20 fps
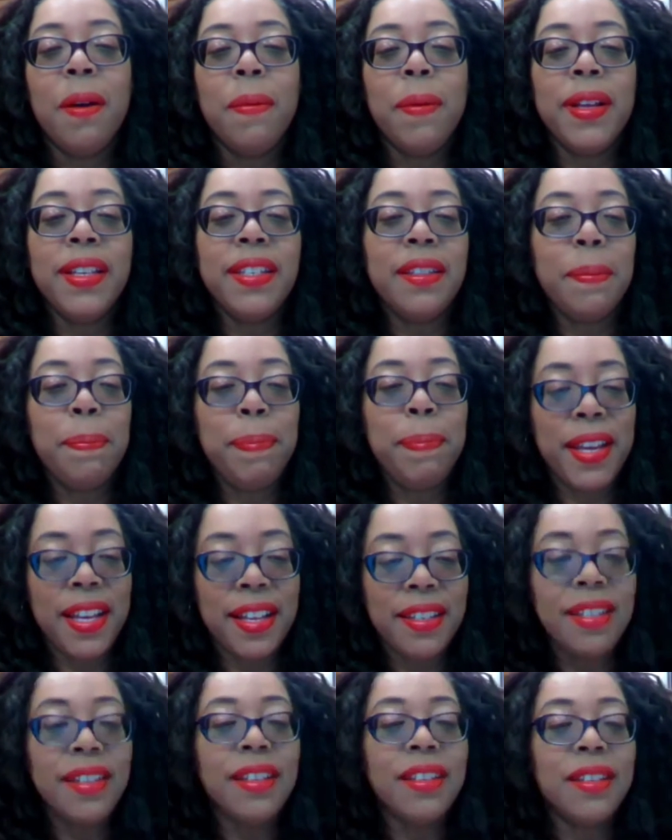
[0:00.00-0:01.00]
was the
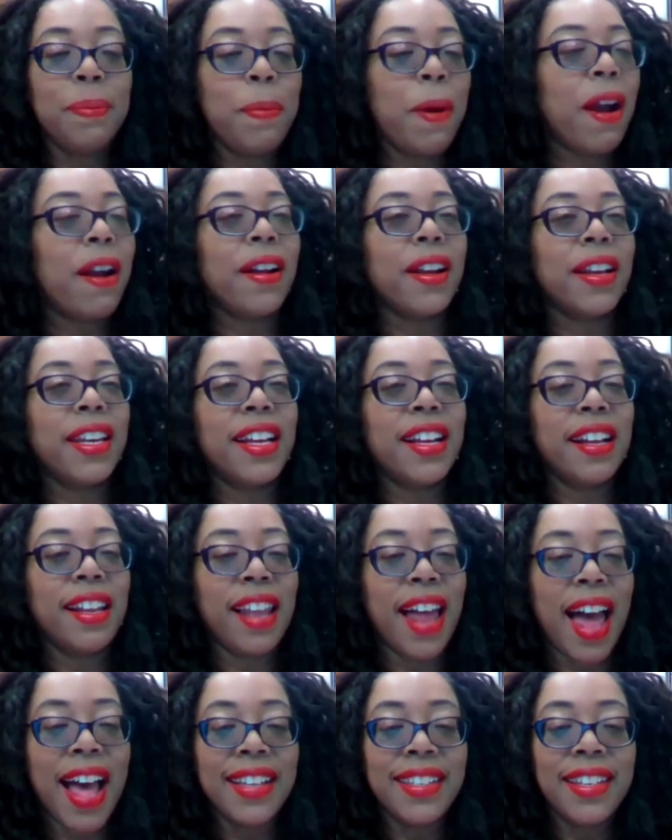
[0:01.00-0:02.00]
business marketing
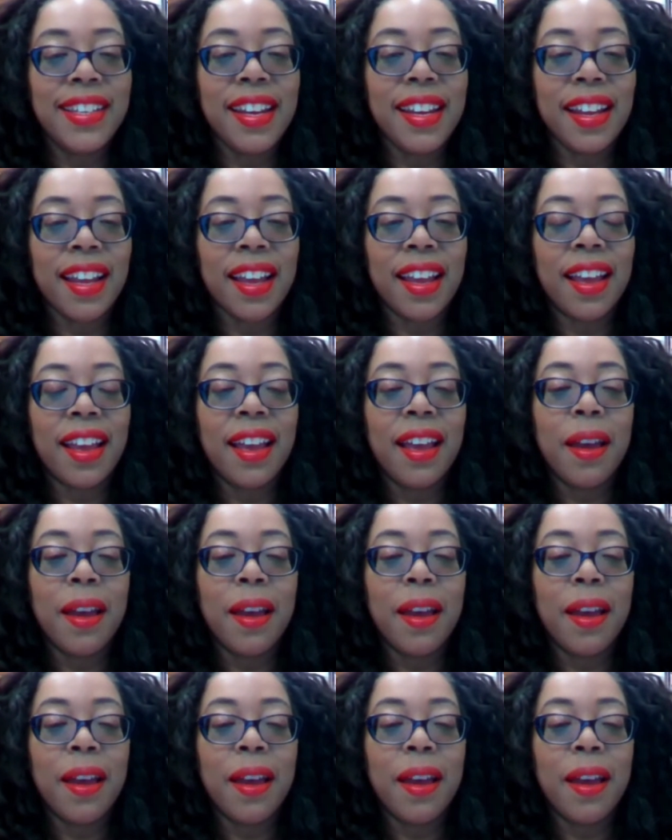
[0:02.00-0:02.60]
classic,